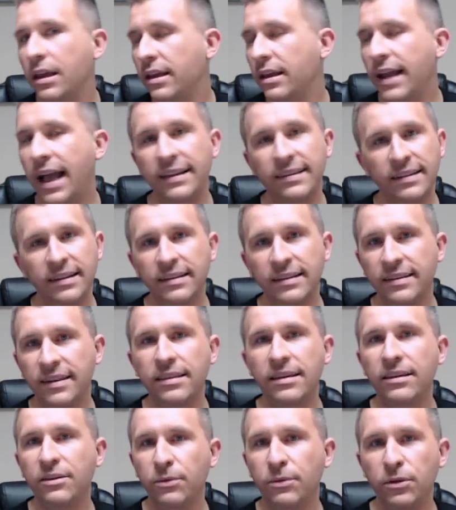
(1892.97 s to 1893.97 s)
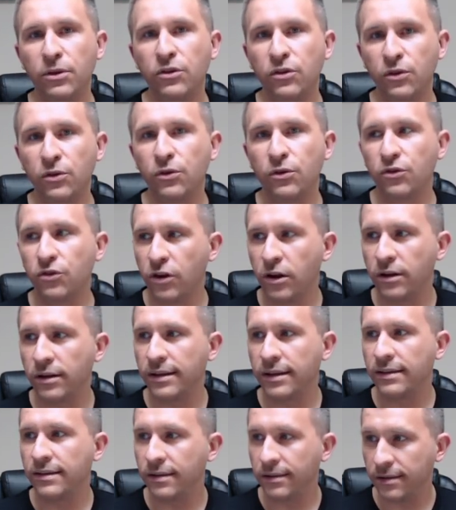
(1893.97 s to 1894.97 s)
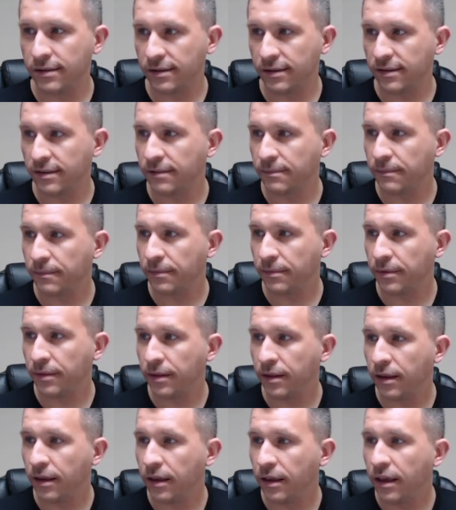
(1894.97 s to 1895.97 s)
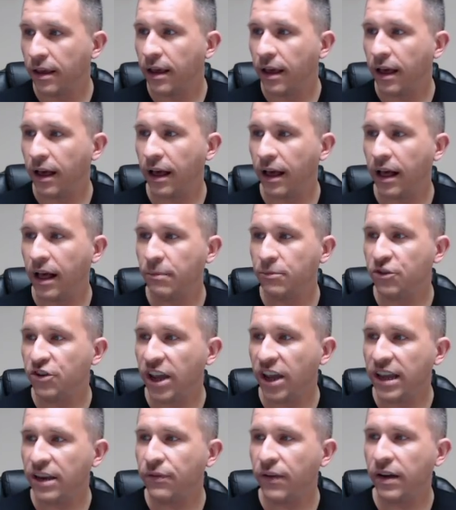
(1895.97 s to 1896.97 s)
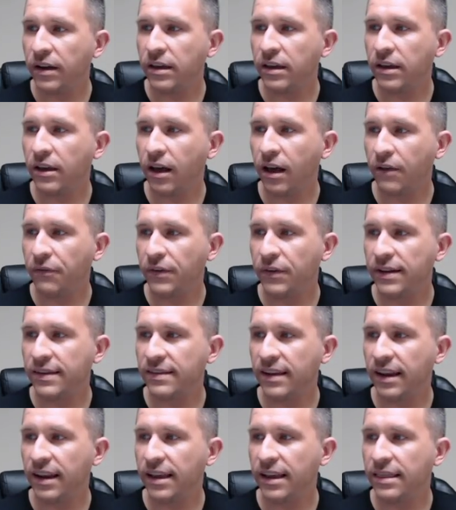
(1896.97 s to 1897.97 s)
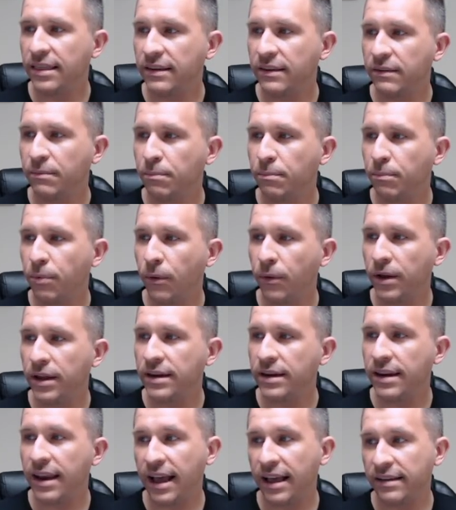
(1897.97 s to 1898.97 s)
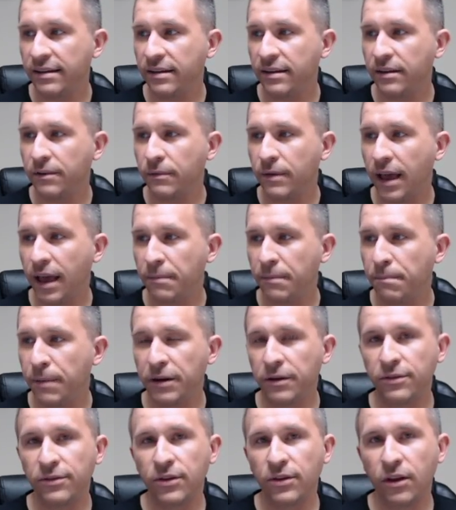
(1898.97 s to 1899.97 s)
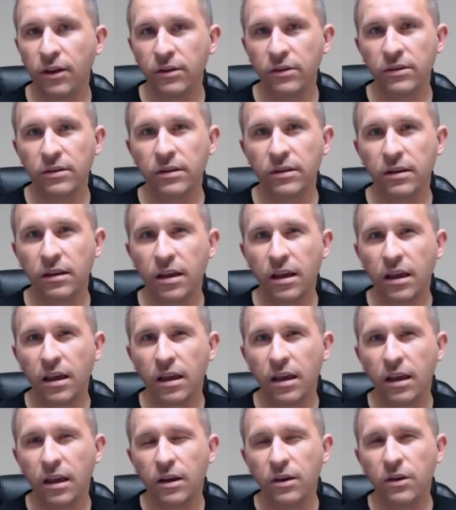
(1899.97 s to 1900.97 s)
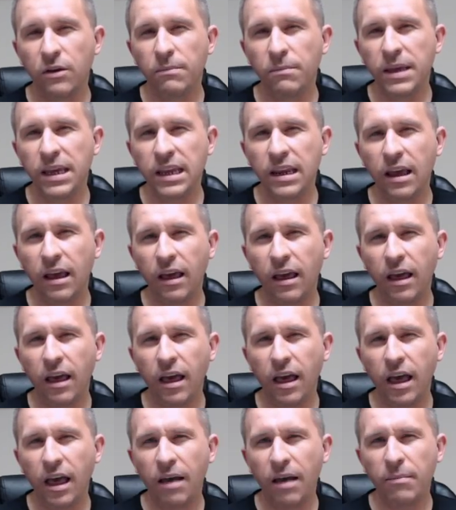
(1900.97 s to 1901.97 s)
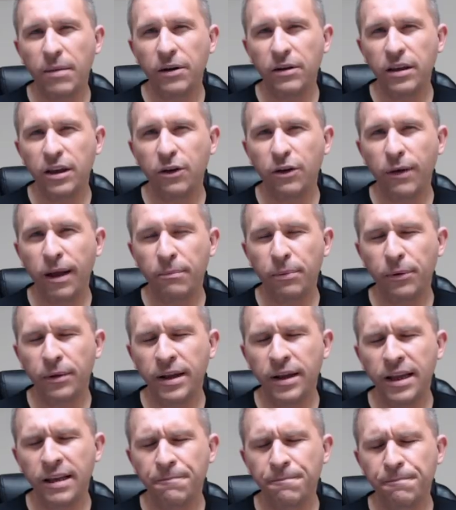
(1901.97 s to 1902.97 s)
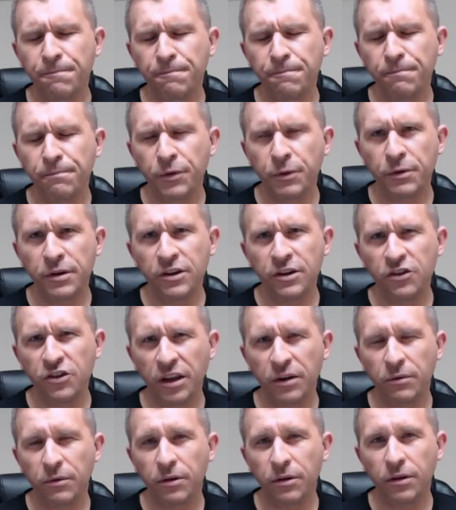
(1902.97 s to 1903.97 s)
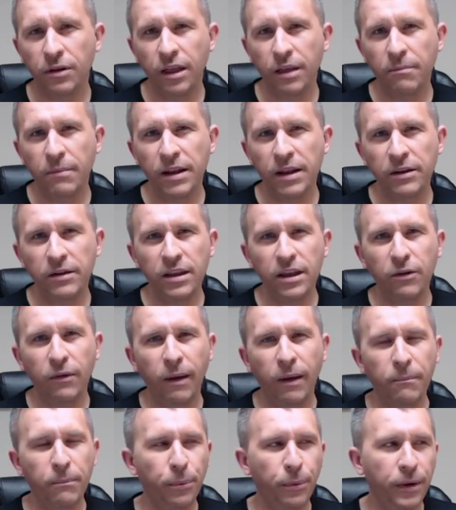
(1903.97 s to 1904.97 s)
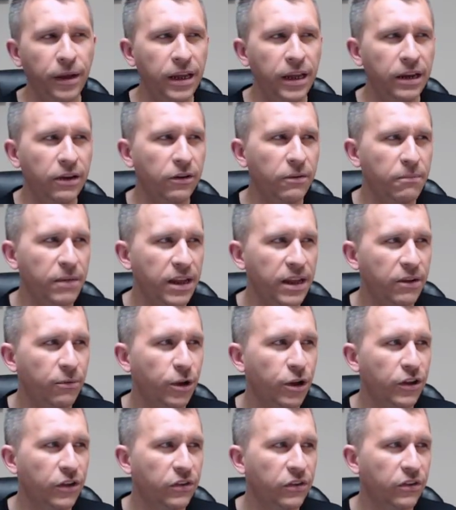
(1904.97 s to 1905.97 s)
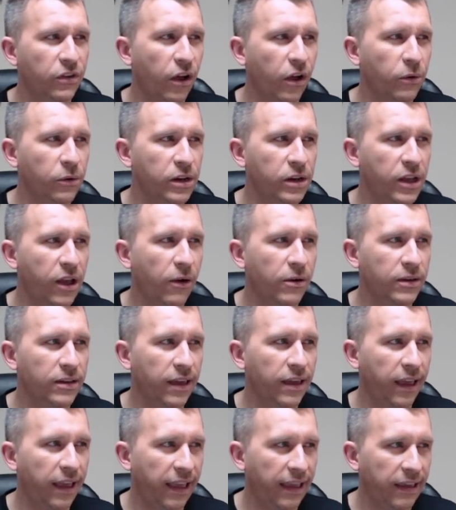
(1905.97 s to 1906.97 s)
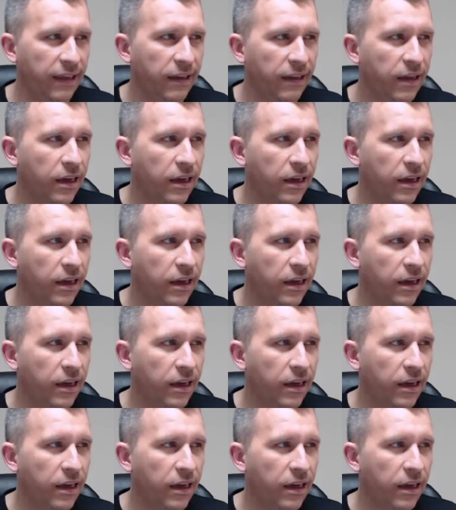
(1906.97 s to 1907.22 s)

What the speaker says: I still say these were the two strongest songs. Jade Funky Coffin is saying, at this point last year we had better songs. Do you mean Melodi Grand Prix? Or in general? Melodi Grand Prix to me was only okay.